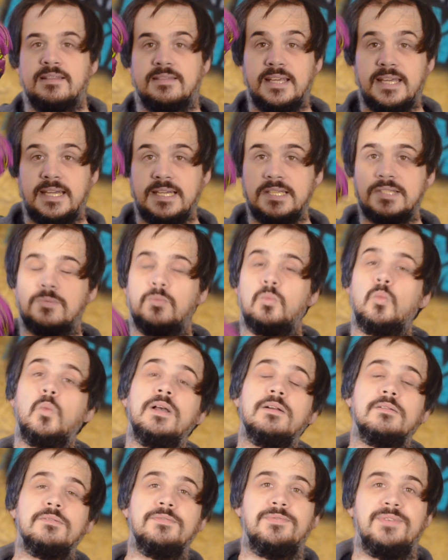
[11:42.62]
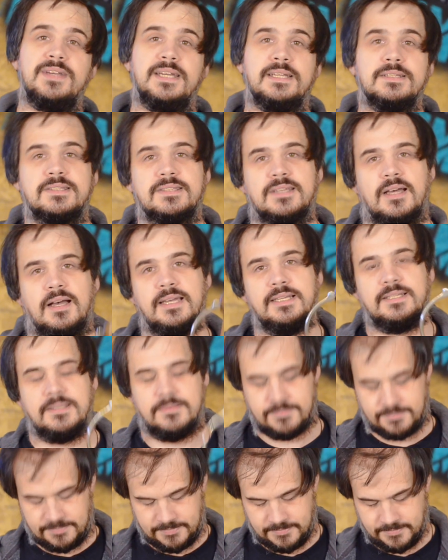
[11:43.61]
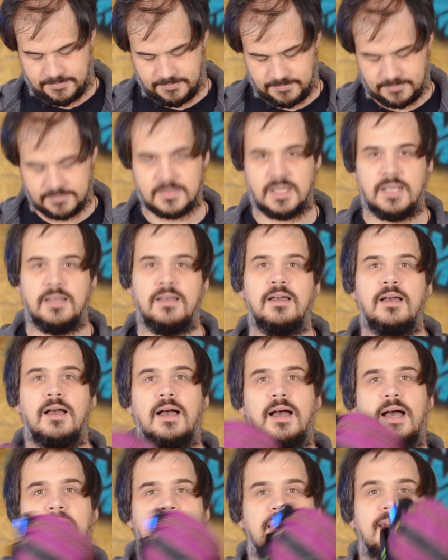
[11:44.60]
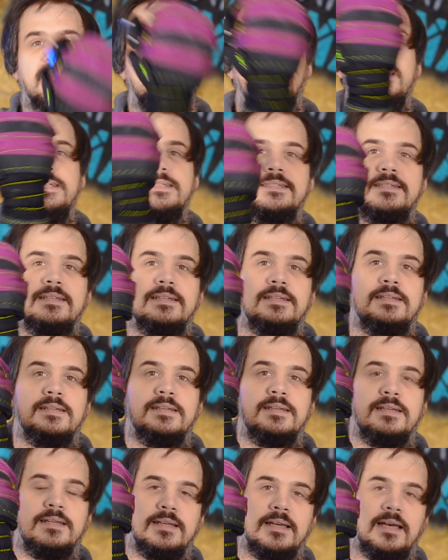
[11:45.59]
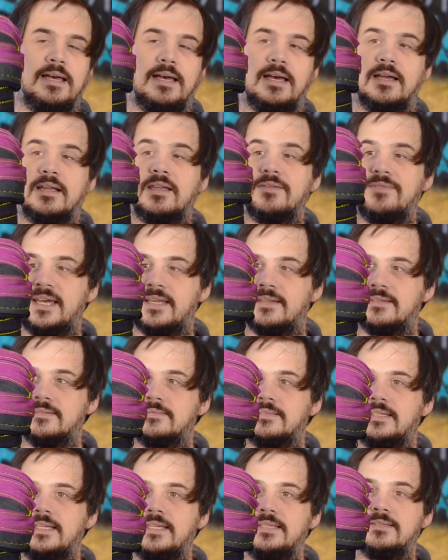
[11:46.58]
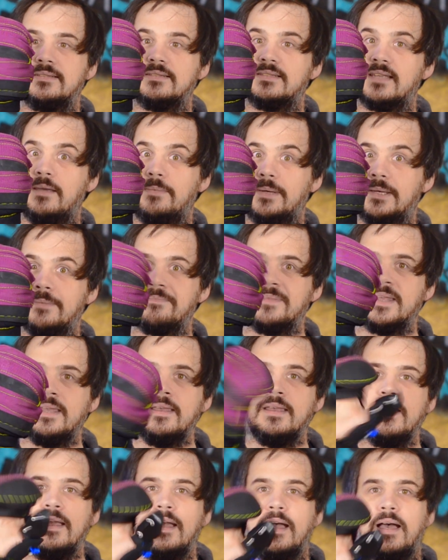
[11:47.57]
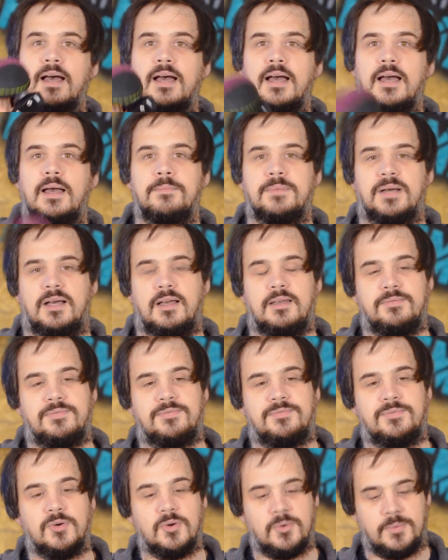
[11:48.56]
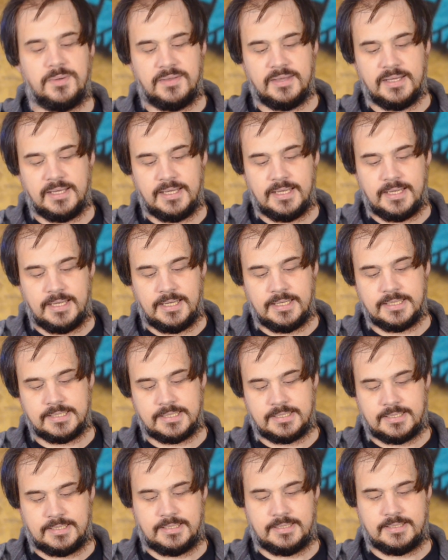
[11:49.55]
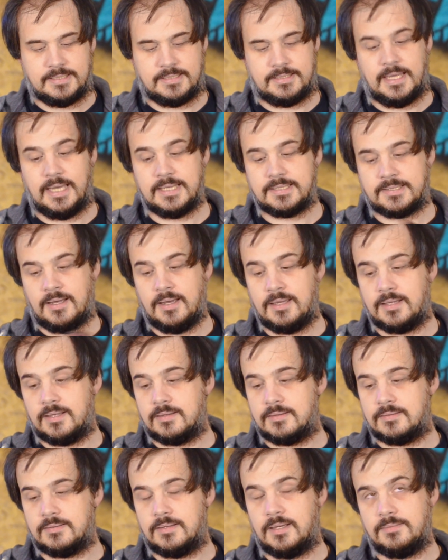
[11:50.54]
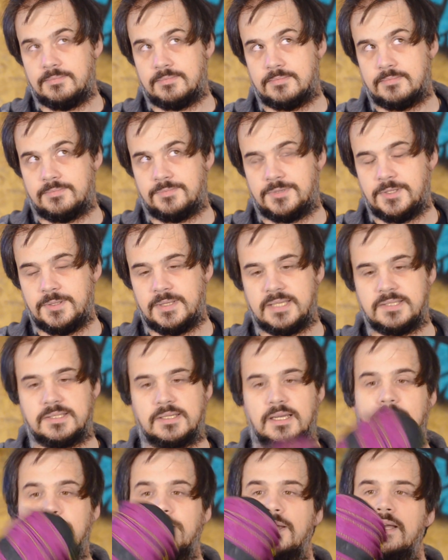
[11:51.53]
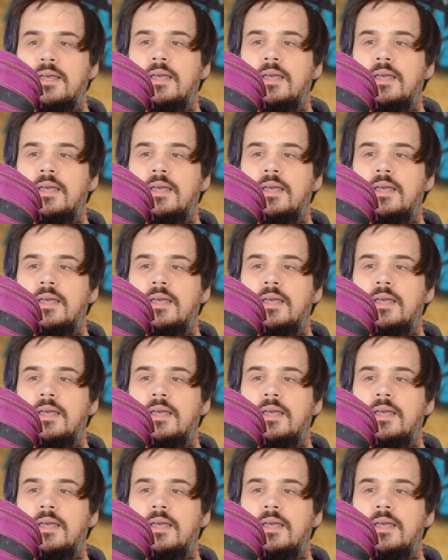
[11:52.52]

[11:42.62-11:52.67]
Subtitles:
these will fit inside an Coveton Eastern Sabre. I fought with this last night, no, 2 days ago,